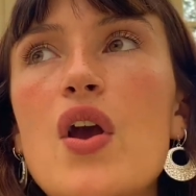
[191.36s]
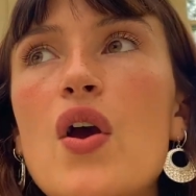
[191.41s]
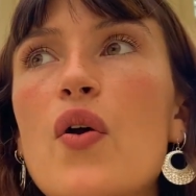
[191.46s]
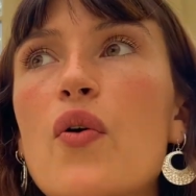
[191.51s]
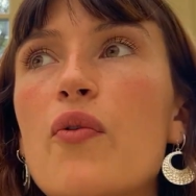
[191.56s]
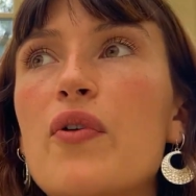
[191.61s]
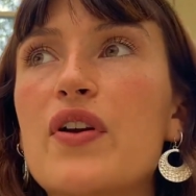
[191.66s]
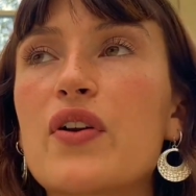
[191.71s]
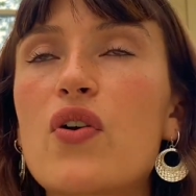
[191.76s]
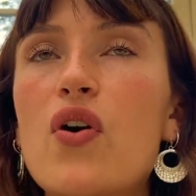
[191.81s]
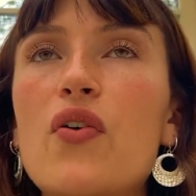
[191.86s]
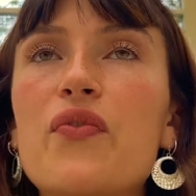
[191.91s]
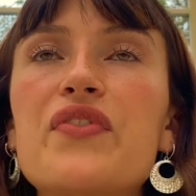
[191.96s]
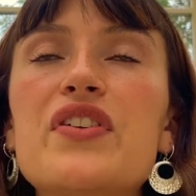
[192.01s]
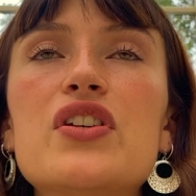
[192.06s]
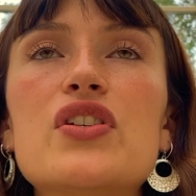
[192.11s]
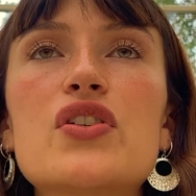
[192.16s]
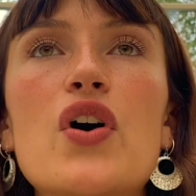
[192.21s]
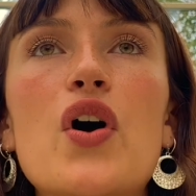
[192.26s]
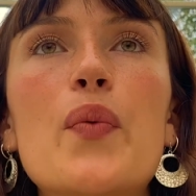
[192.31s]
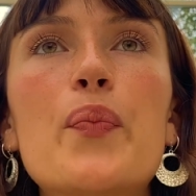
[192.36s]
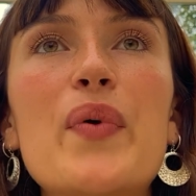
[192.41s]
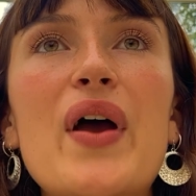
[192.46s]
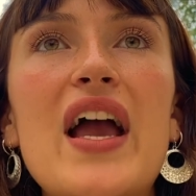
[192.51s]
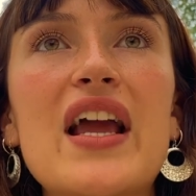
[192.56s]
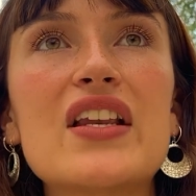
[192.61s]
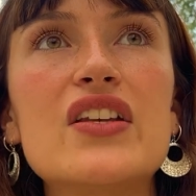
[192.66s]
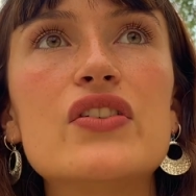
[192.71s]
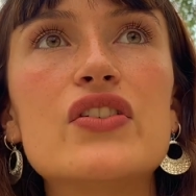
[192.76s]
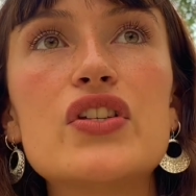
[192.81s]
or in a coffee shop
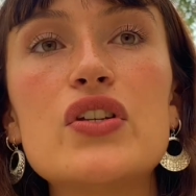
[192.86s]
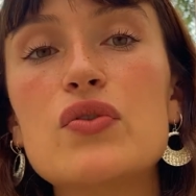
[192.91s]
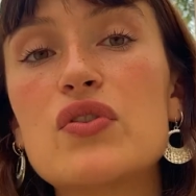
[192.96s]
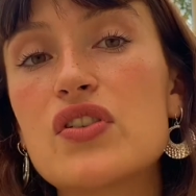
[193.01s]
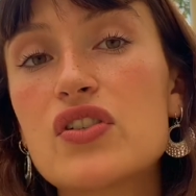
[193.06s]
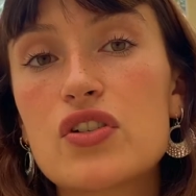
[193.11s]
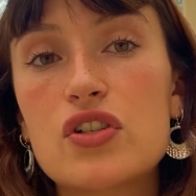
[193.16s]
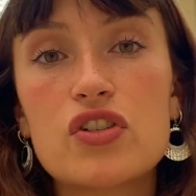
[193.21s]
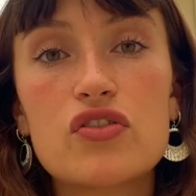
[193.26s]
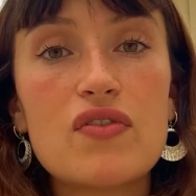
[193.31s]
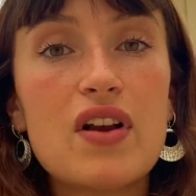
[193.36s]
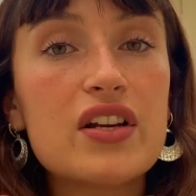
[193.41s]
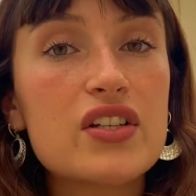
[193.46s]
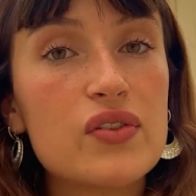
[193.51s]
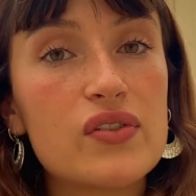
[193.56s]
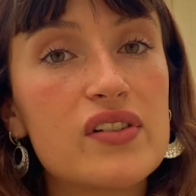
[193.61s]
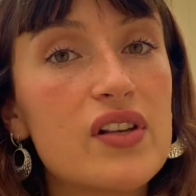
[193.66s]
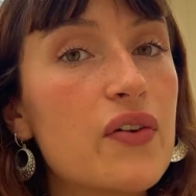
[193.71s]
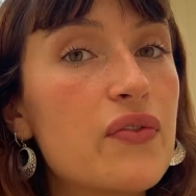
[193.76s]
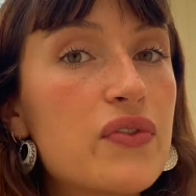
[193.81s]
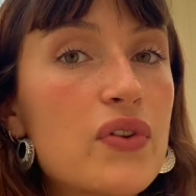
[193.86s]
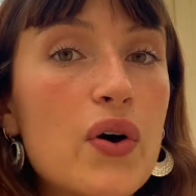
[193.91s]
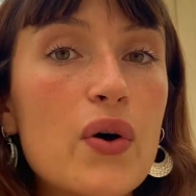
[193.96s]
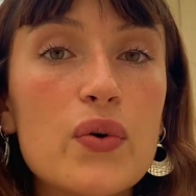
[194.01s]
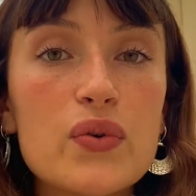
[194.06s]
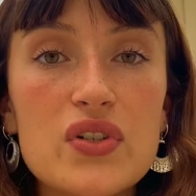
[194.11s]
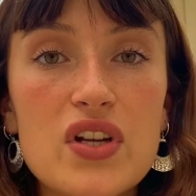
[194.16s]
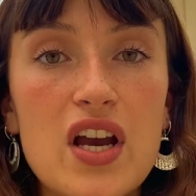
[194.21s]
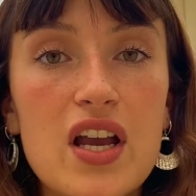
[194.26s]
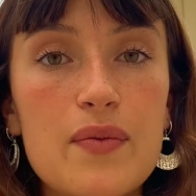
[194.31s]
and you just distract yourself the whole
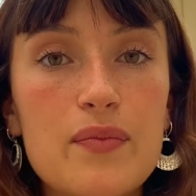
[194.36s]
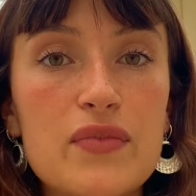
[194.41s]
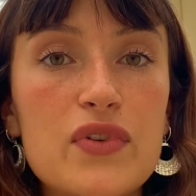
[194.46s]
time.